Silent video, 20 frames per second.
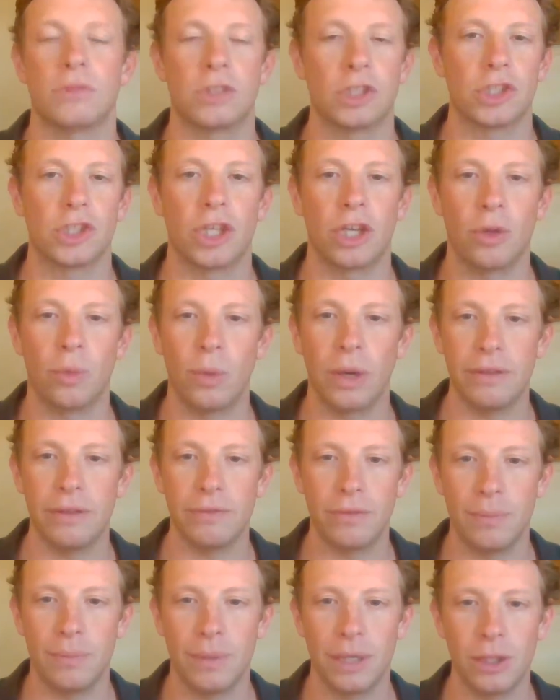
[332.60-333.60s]
Just going to
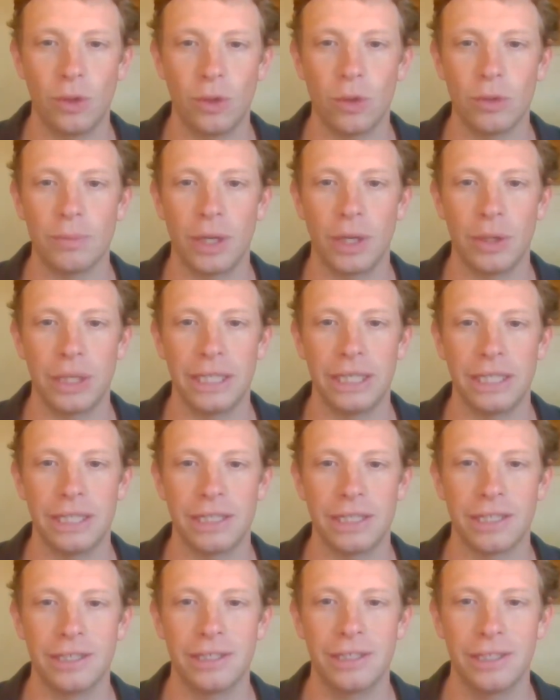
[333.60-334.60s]
wait for my lawnmower
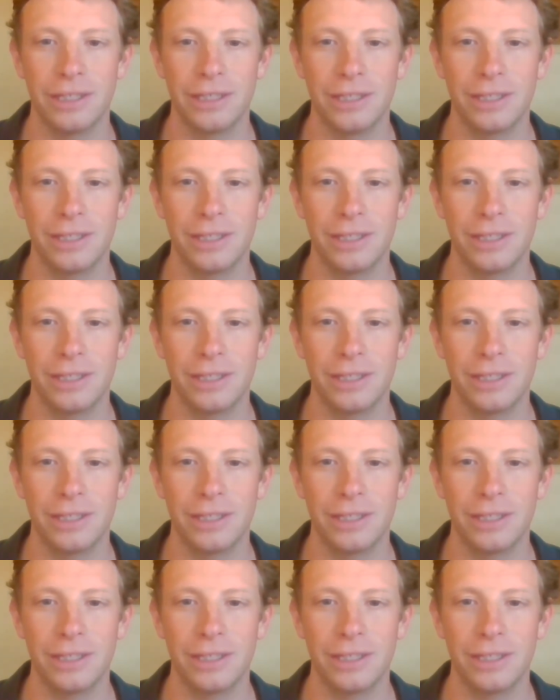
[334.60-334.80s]
here to